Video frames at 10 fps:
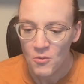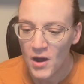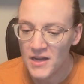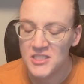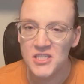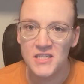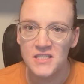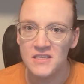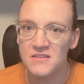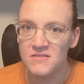watch
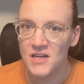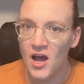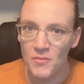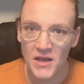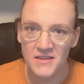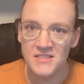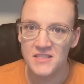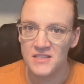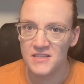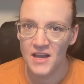and
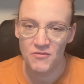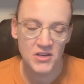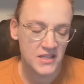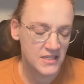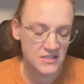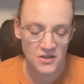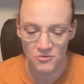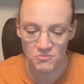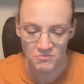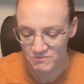comment and everything. So